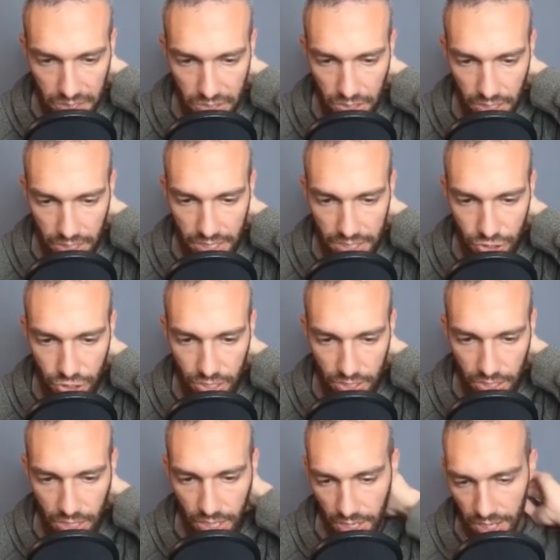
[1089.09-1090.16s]
So they're going to
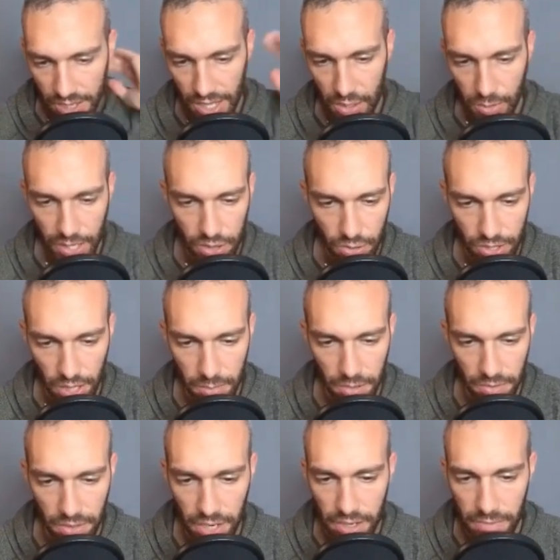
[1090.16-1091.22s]
shield. That's why I threw that
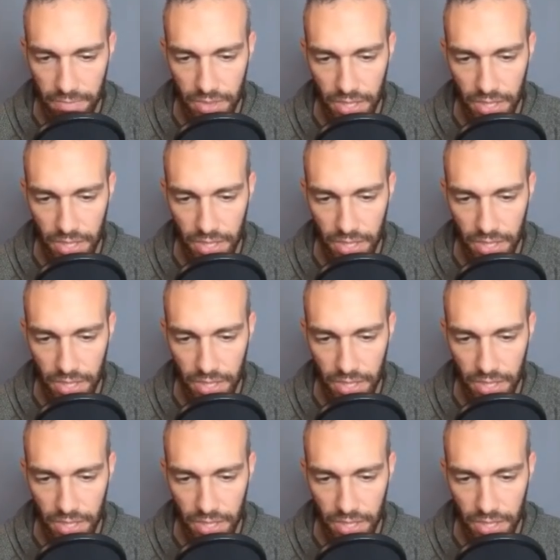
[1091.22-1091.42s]
move there.